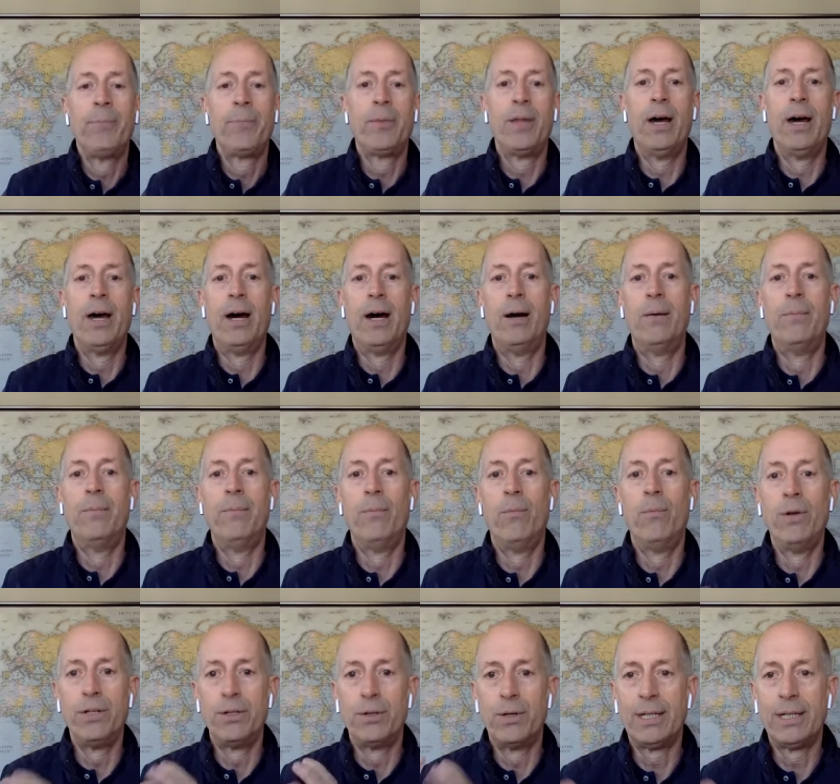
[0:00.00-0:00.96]
um,
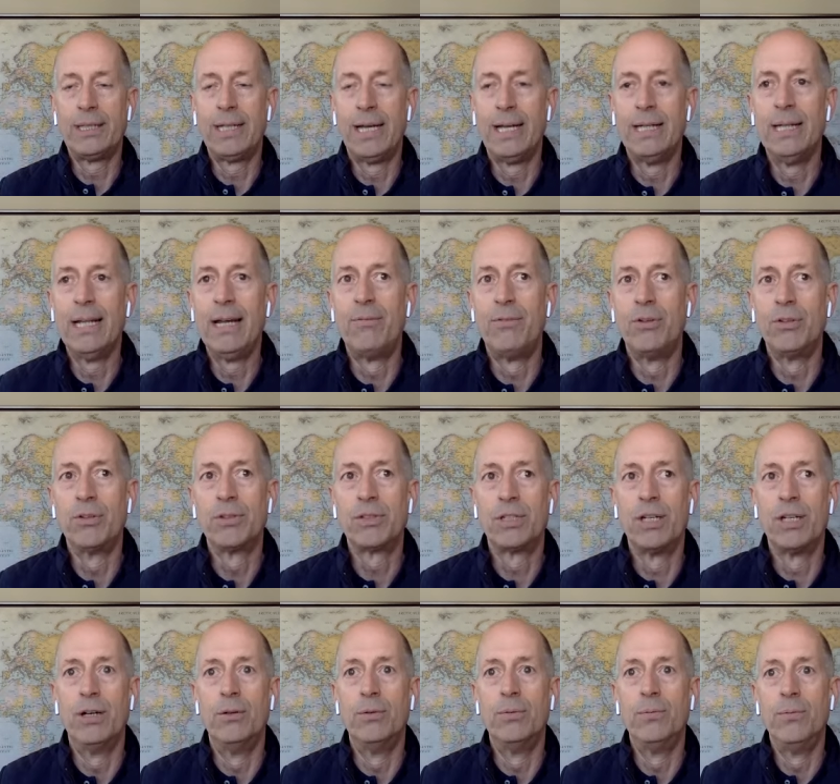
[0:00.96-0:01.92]
when you're at that level?
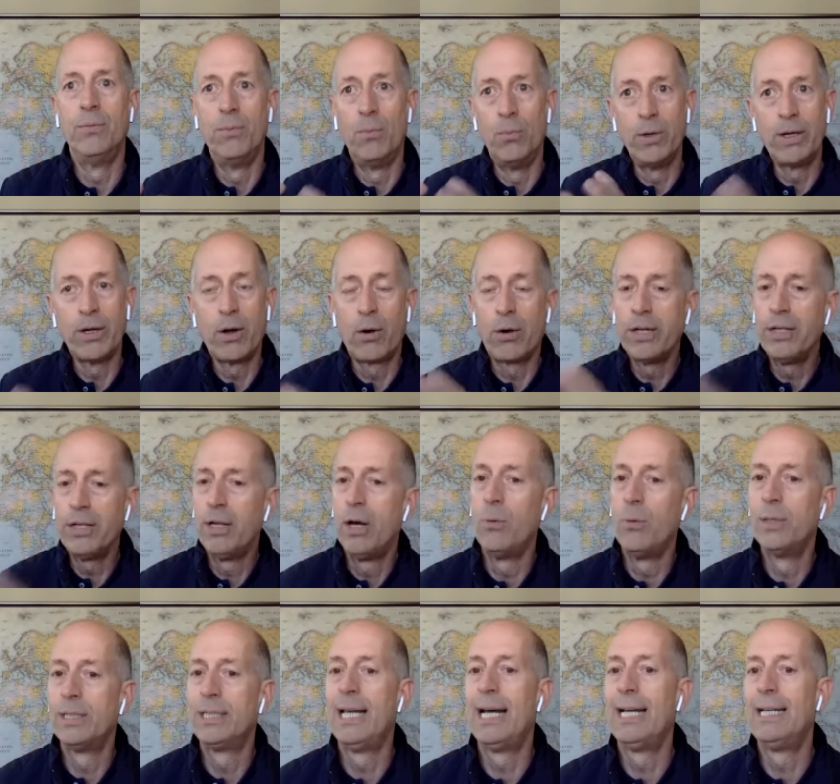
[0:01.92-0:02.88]
So we already know
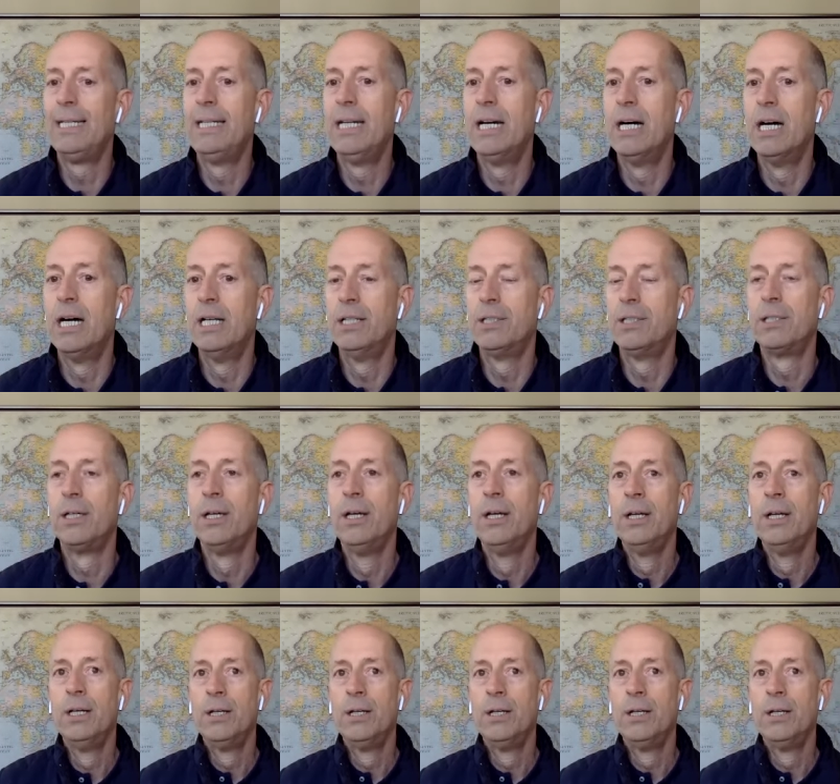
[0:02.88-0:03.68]
what that does.